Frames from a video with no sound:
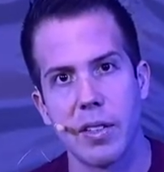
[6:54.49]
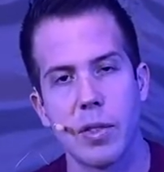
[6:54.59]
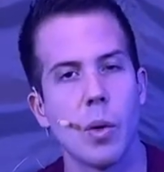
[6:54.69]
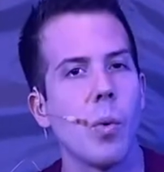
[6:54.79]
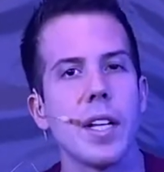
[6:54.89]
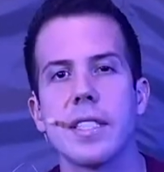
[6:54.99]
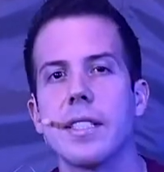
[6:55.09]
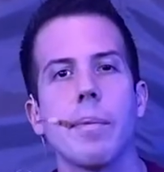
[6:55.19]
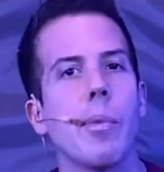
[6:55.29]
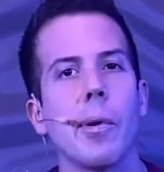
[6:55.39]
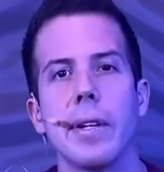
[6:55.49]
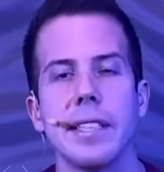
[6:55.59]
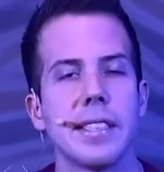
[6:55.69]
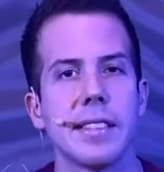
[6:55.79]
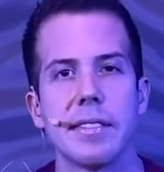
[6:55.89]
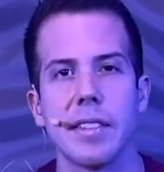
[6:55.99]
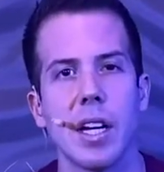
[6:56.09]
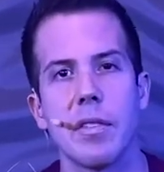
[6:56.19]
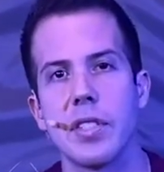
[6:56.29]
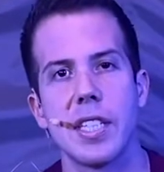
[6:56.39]
So, what's the point
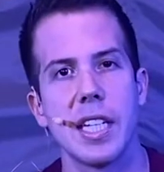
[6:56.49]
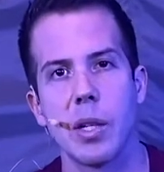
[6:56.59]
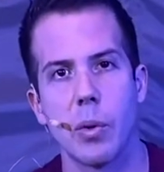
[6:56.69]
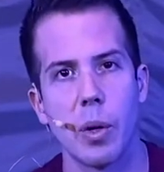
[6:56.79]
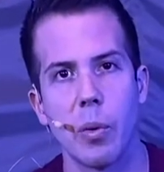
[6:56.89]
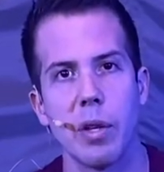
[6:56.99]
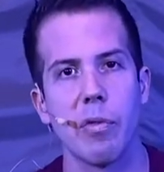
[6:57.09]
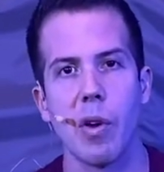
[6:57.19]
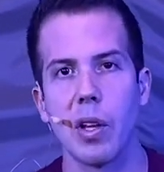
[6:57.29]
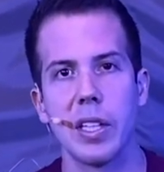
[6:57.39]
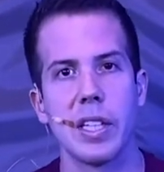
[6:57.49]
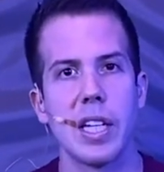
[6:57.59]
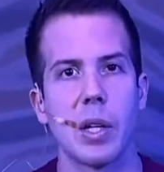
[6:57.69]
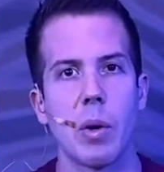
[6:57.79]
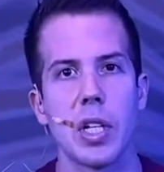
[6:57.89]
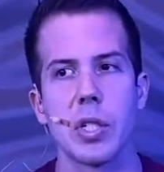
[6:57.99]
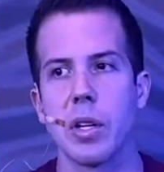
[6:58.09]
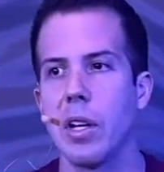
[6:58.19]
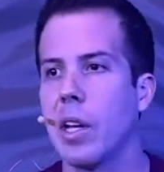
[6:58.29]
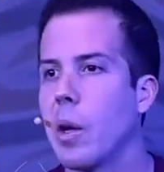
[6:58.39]
of seeing where we fall in the equation?
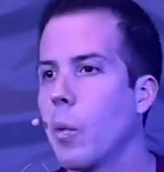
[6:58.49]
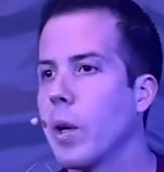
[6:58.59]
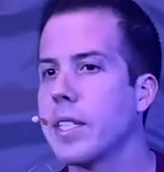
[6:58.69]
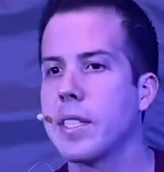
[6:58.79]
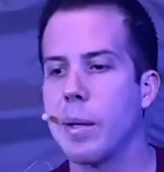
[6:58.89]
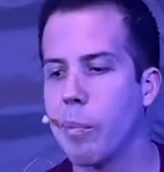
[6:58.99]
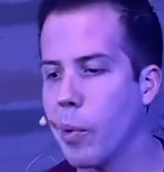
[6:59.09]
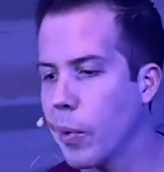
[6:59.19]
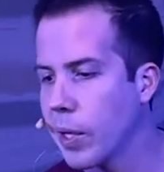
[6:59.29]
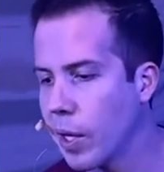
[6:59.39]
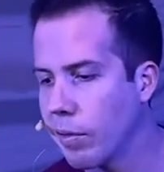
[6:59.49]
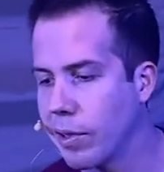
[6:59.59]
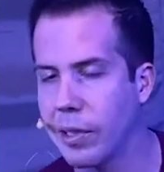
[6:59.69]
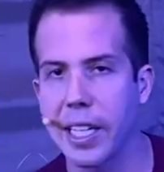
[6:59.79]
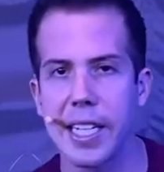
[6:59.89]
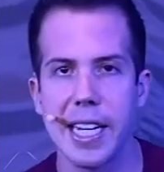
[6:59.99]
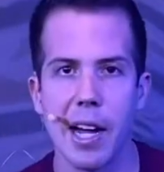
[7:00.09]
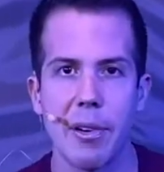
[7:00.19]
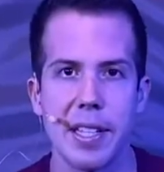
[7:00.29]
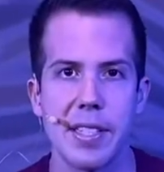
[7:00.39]
What's the point of looking
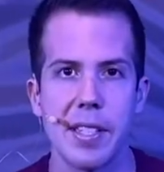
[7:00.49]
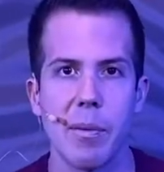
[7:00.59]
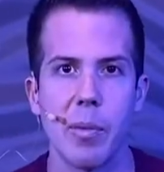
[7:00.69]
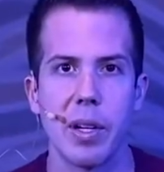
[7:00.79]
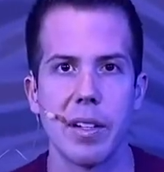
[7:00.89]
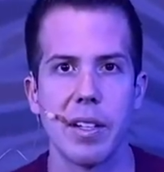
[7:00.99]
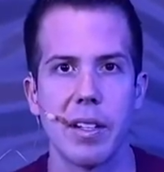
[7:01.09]
down at someone